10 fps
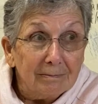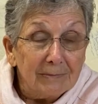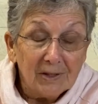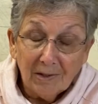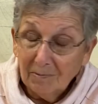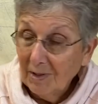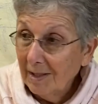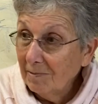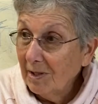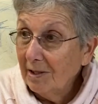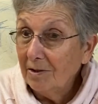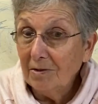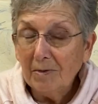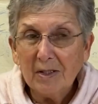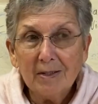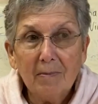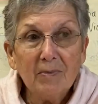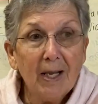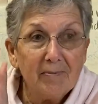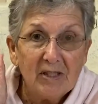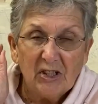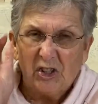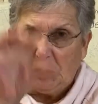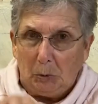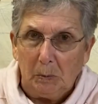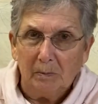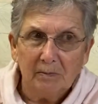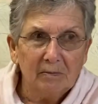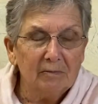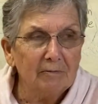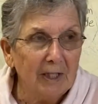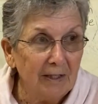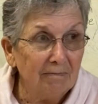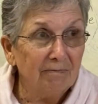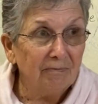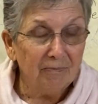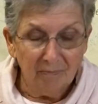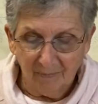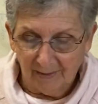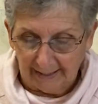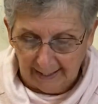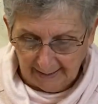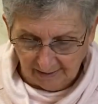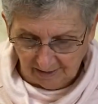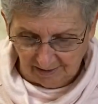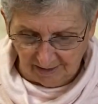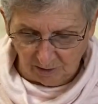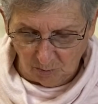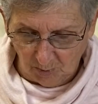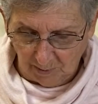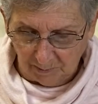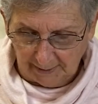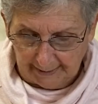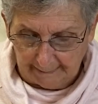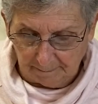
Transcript: Sometimes they do, and sometimes it's, right? The cat just doesn't want to play.